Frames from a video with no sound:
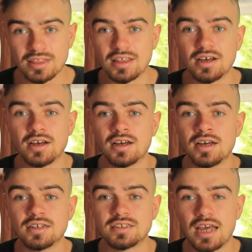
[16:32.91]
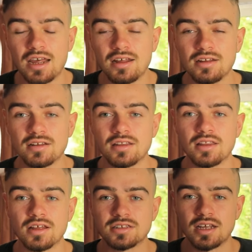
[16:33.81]
the ten
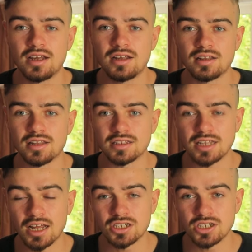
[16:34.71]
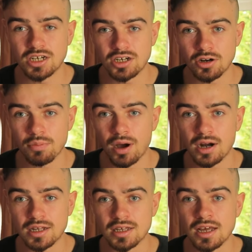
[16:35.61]
the ten the tension in your
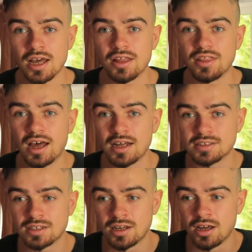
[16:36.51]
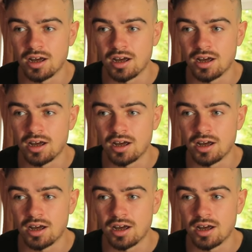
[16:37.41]
body that